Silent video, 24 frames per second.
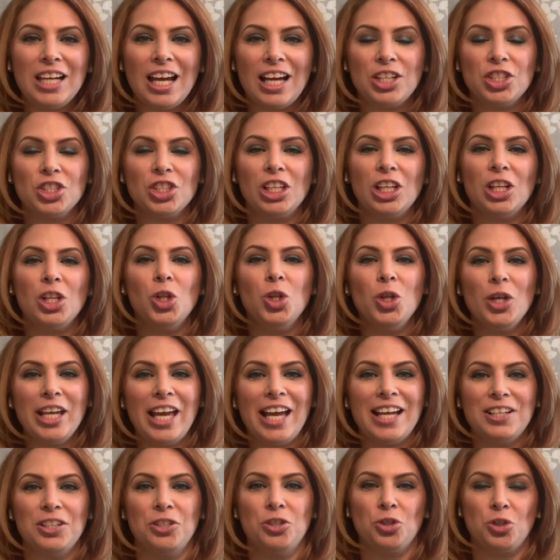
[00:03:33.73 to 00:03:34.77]
actually look
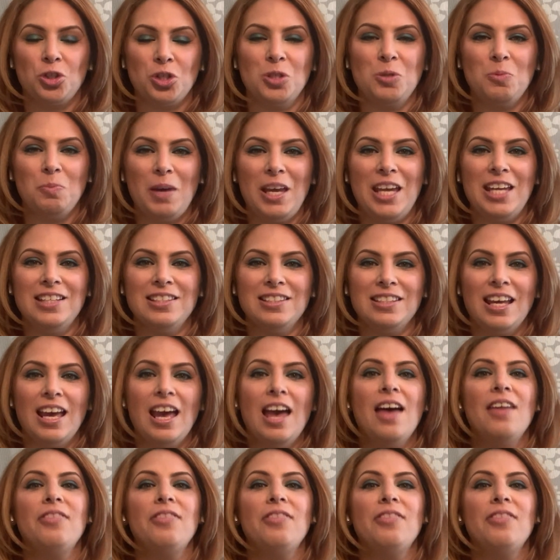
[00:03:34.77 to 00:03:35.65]
at in your space